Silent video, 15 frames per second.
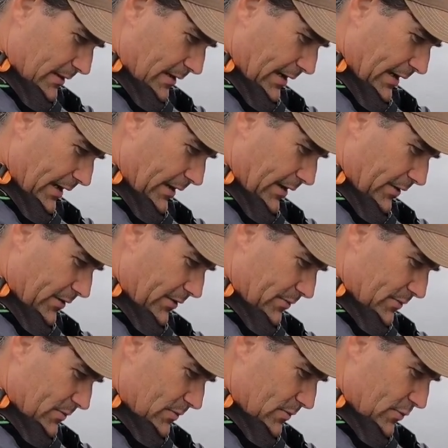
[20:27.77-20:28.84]
I don't know, there's
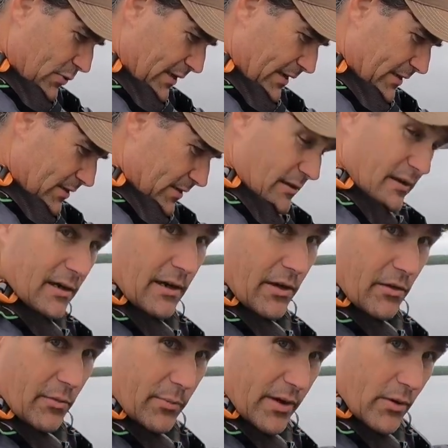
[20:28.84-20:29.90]
probably still
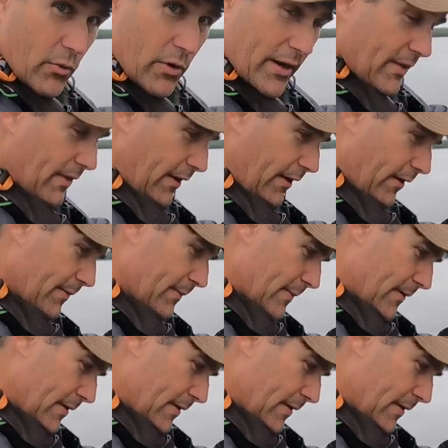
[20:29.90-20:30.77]
another big one in there.